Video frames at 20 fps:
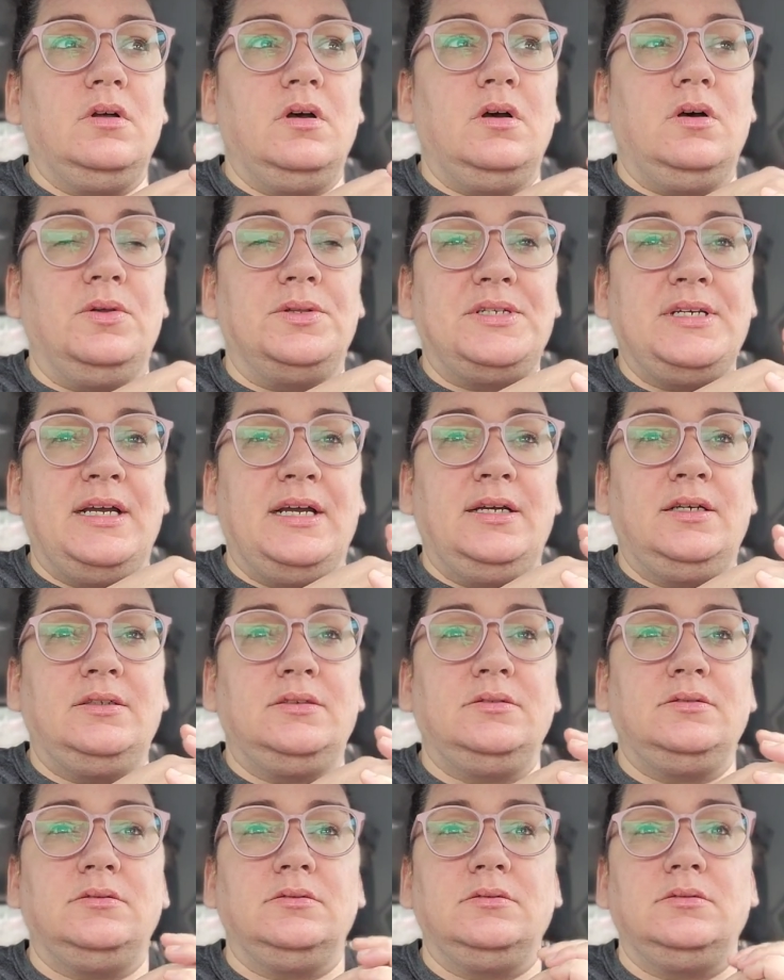Ulta,
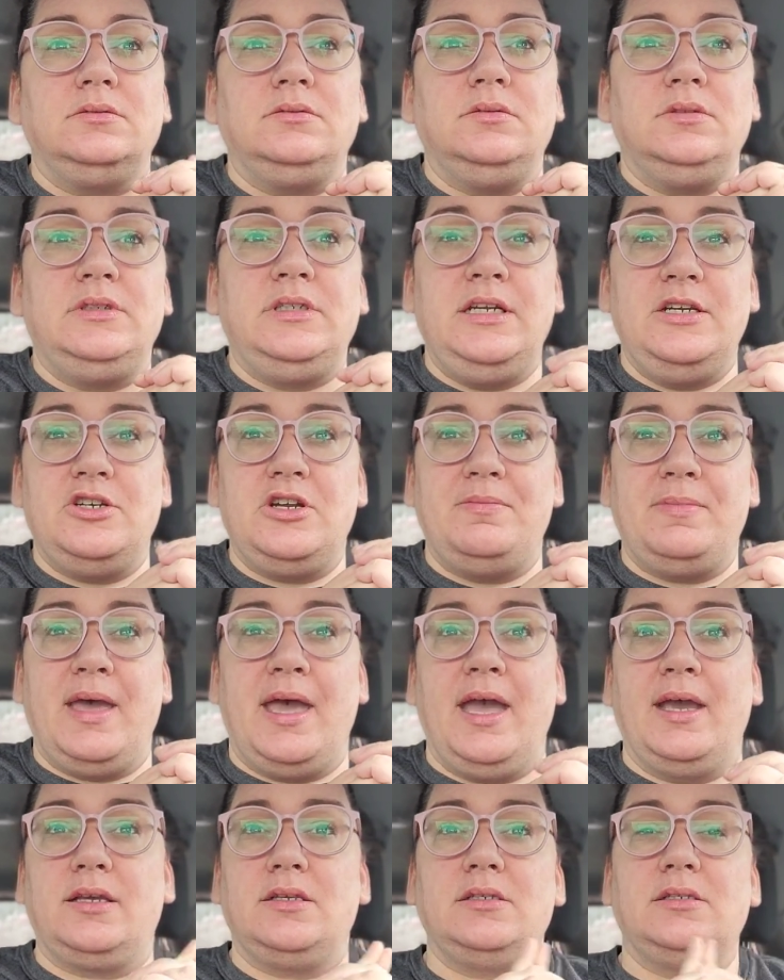TJ
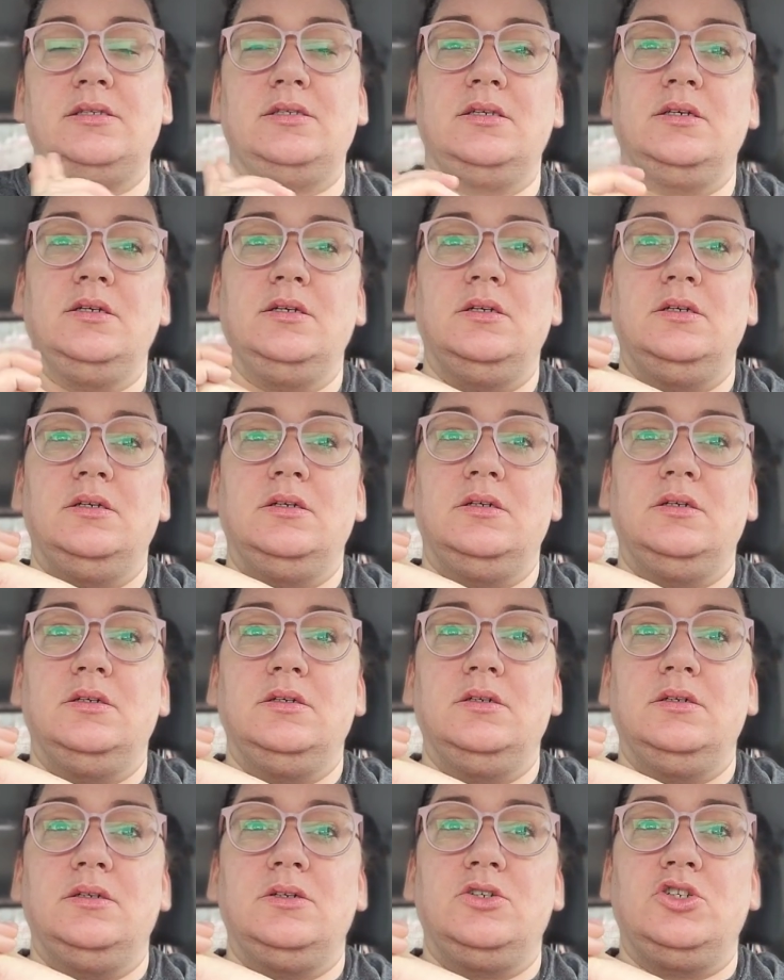Maxx,
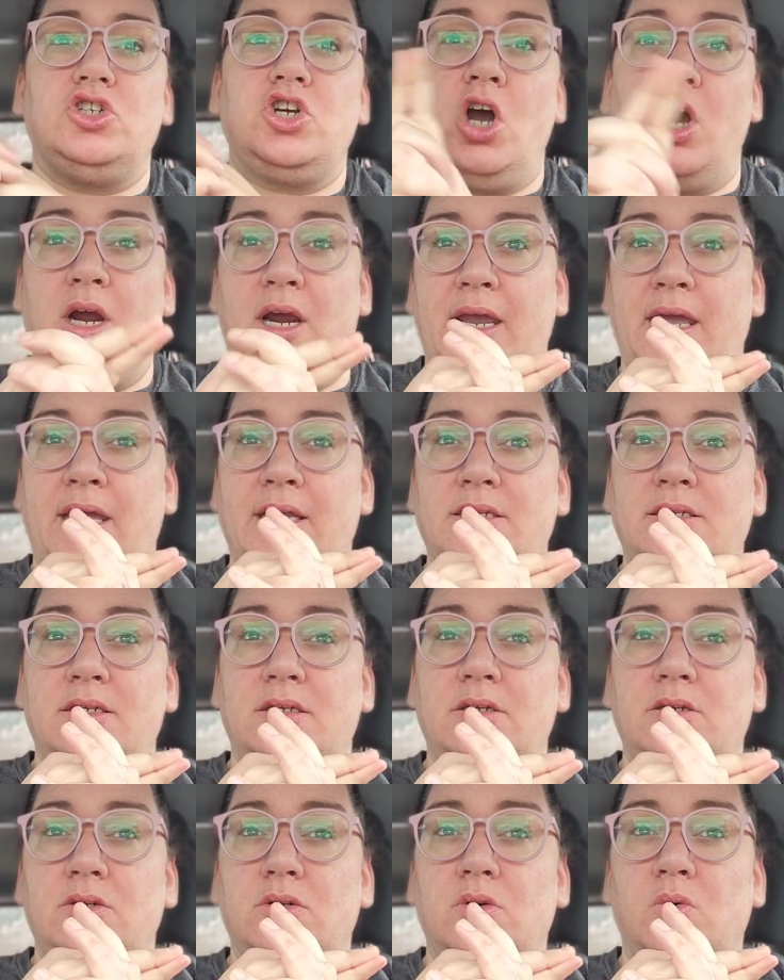
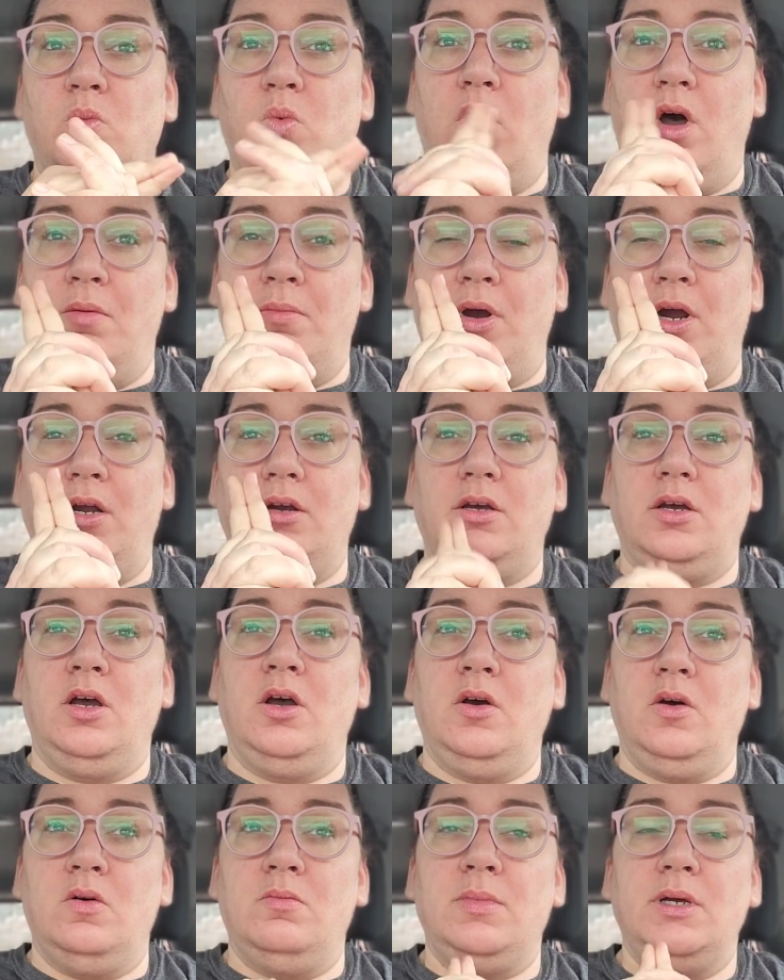Target, Walmart,
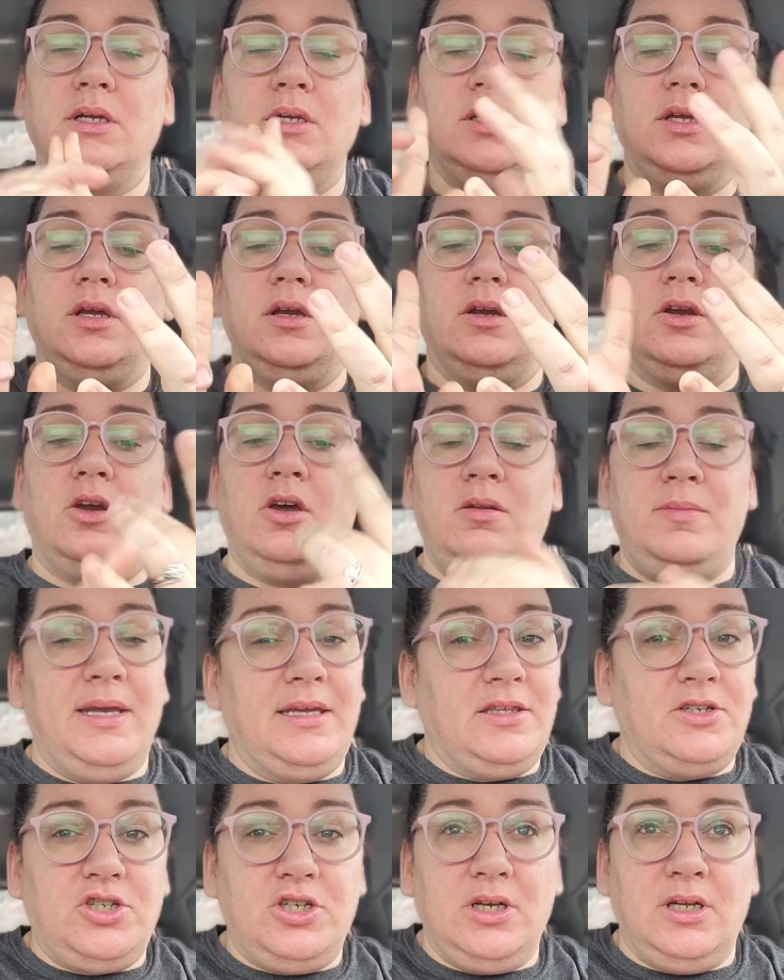home. Gonna
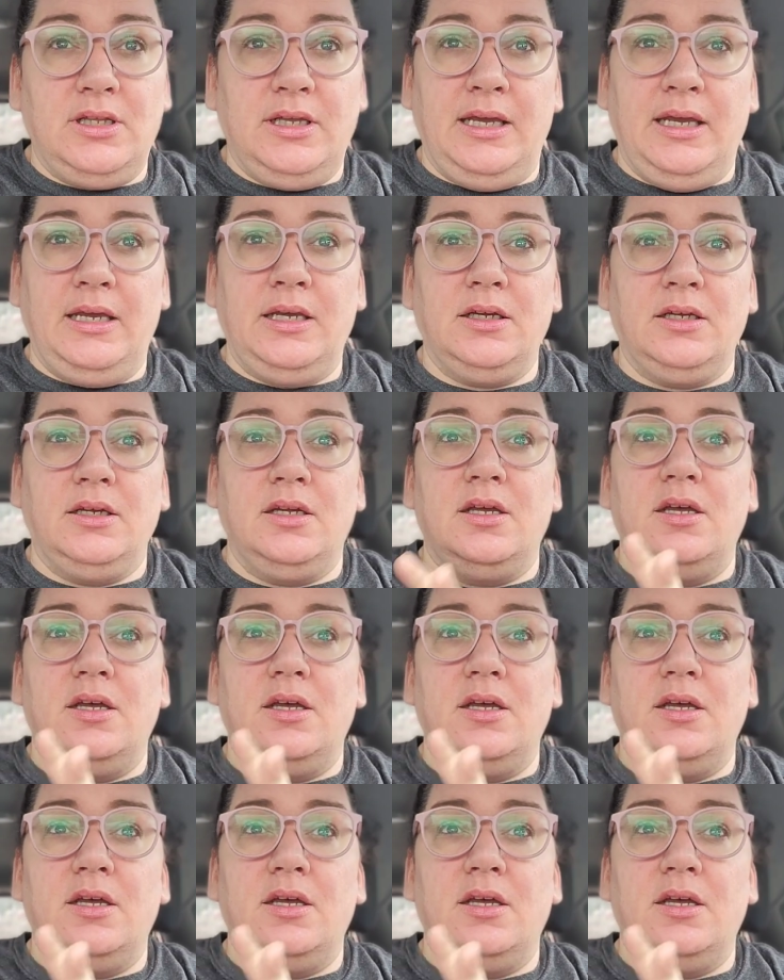make the chili.